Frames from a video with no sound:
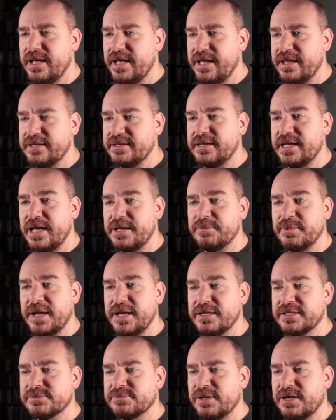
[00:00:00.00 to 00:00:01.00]
and
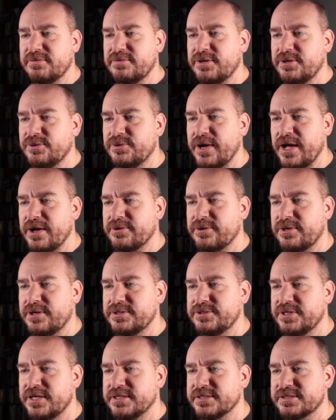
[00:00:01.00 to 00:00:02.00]
gateway is whatever your router
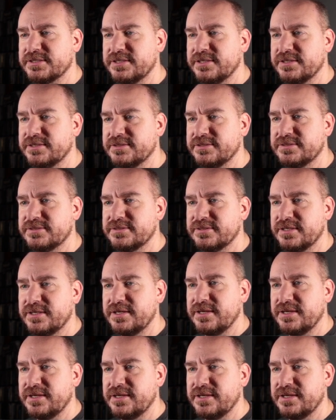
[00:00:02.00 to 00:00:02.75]
address is.